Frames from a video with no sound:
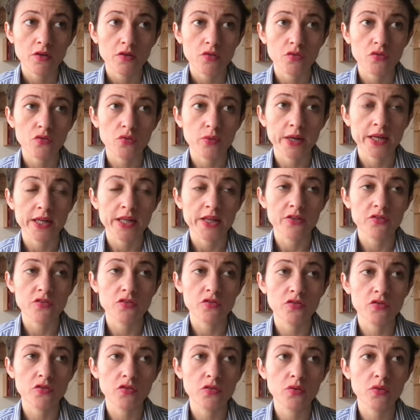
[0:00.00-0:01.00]

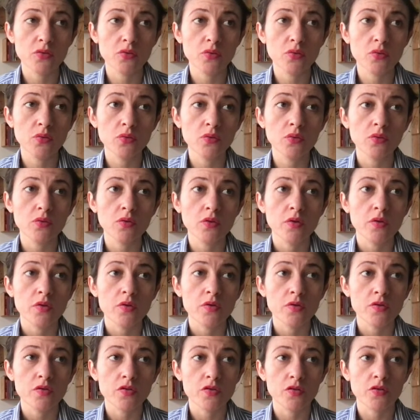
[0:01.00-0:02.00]
22,
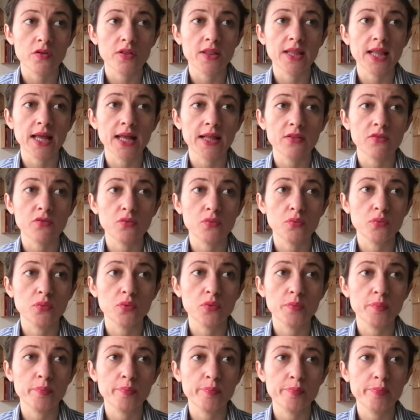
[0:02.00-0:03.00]
so that
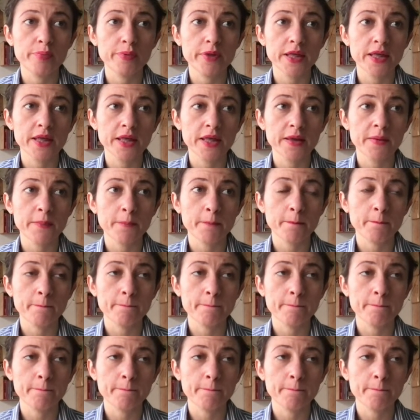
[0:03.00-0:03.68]
would be